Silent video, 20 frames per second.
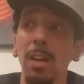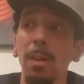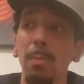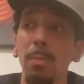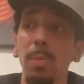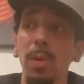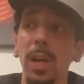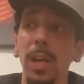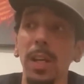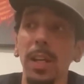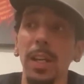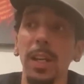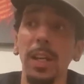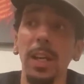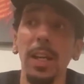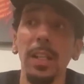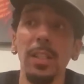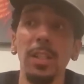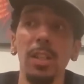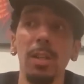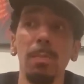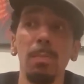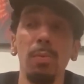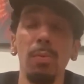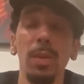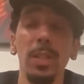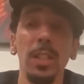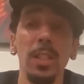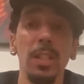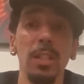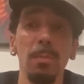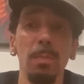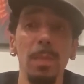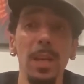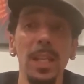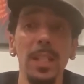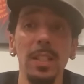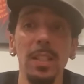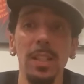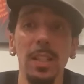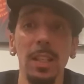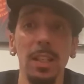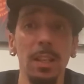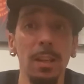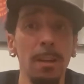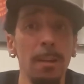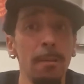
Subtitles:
but an Entered Apprentice Mason